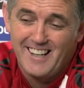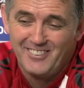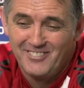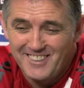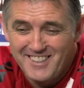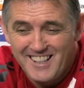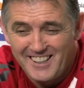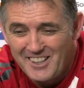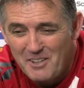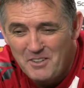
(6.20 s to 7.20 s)
Yeah, manager. Well,
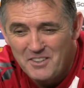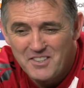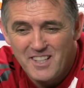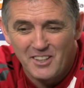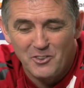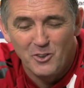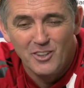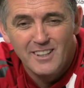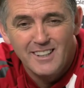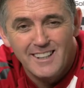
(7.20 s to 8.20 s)
exactly. I mean, there's certainly
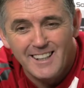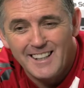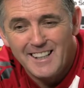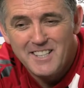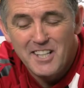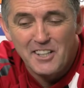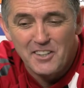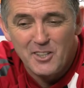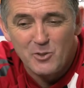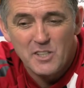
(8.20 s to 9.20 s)
no
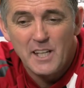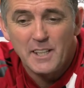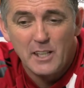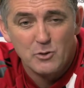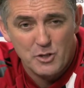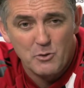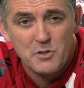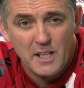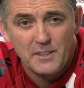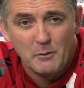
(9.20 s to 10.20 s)
secret deals. Gary Cahill's an
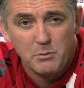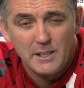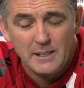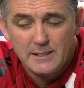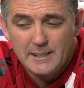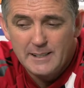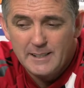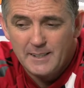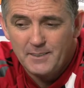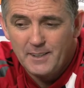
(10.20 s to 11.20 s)
outstanding player.
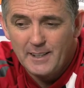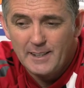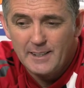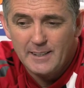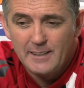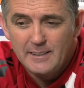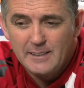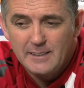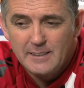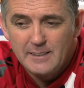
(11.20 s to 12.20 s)
And, you
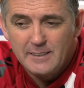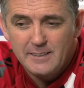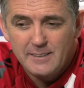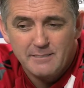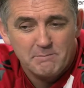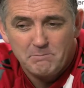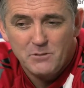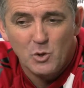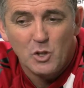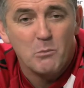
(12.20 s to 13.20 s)

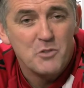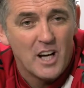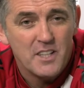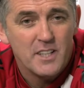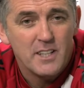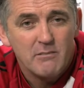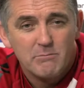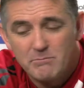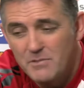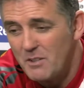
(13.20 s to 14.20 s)
know, come January,
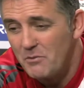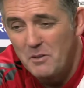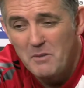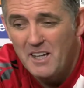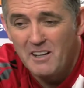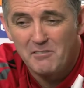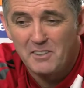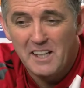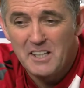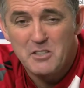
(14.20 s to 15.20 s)
something might happen
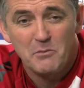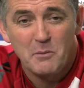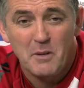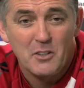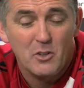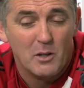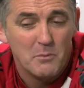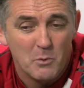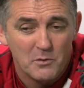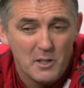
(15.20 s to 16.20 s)
for Gary, something might not. I
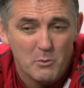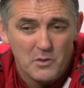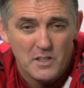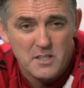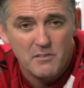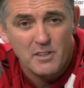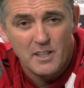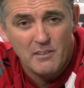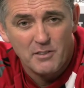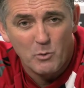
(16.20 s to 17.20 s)
mean, we've dealt with this
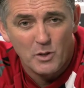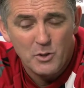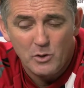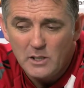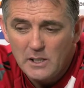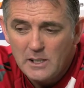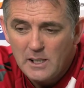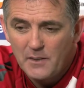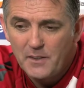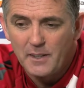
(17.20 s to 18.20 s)
every window.
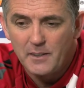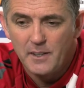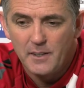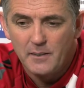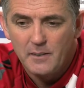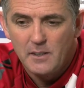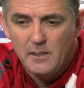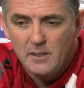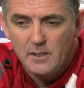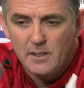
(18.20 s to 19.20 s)
I think
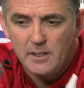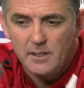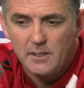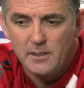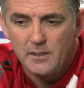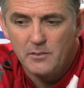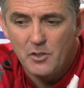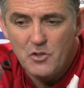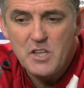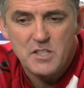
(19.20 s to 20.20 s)

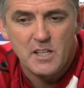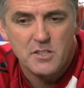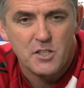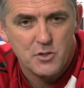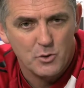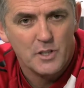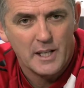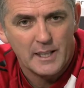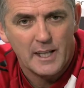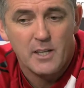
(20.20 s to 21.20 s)
the reason it is a story
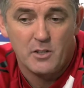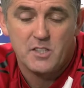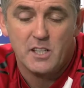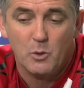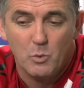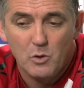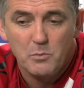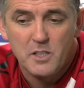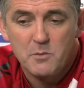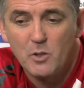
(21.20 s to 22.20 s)
again, or certainly will
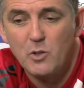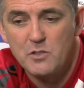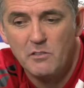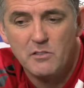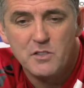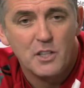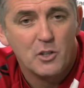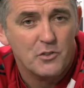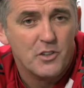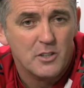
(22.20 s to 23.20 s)
be, is because of obviously the
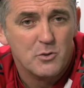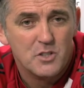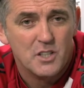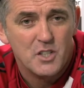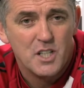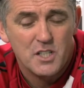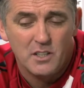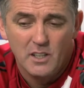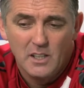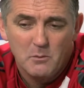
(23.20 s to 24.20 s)
contractual
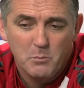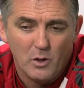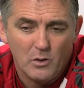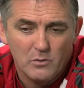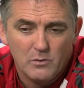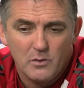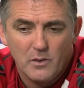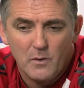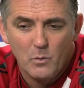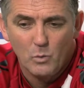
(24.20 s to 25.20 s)
situation. But
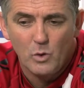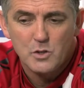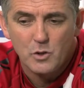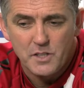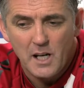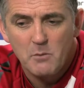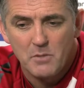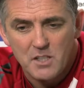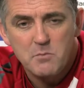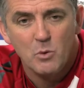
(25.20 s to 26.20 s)
what's got to
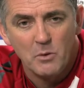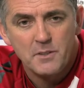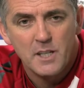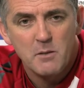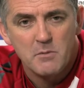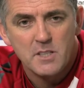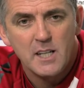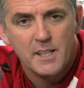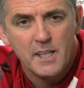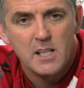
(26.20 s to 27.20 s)
happen at this moment in time is
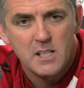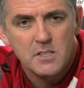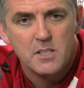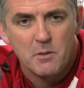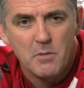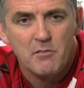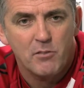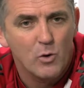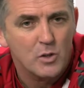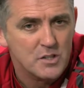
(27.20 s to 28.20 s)
Gary has to remain
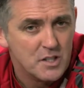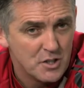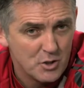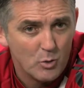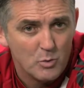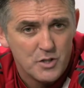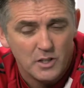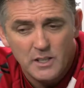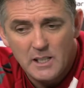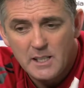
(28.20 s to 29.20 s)
focused, as he's always
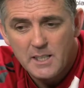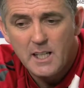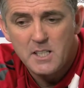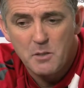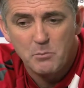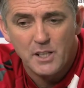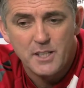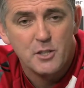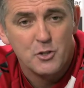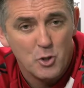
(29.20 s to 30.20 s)
done. He has to play
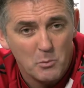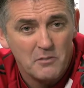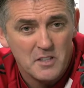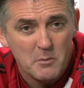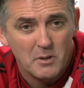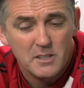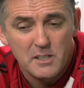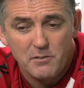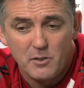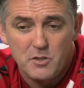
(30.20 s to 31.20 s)
to the top of his
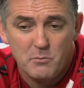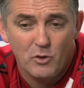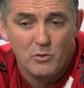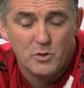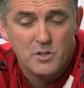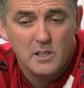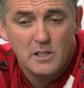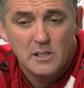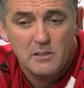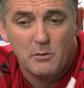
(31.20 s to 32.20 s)
ability, first and foremost
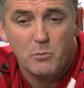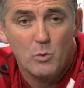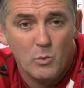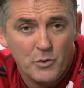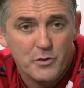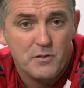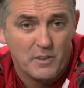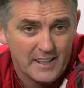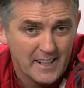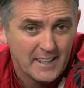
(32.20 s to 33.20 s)
for Bolton Wanderers,
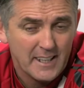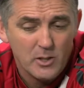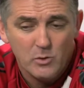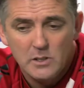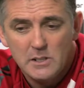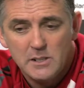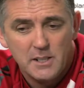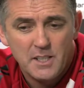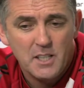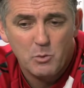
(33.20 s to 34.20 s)
for Gary Cahill,
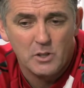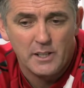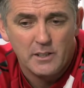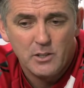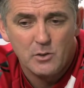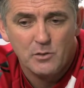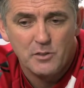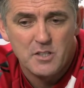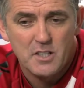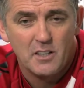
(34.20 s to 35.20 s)
and equally, you know,
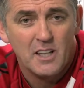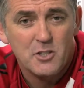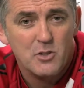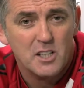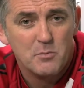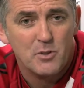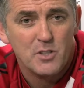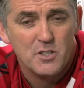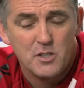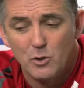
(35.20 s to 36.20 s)
for his international
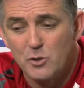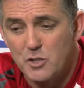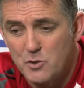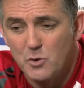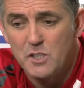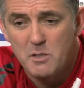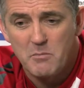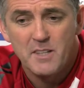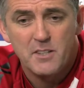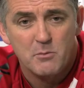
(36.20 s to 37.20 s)
aspirations. It looks as though he's
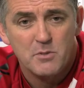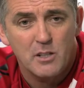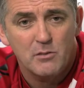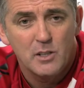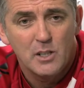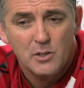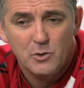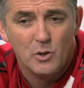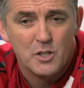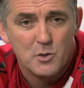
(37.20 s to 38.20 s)
cemented himself,
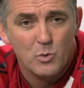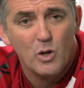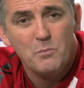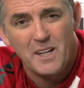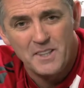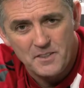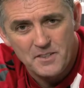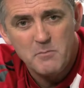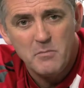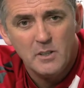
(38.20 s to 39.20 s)
not in the squad, but in the
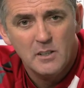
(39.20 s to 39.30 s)
team.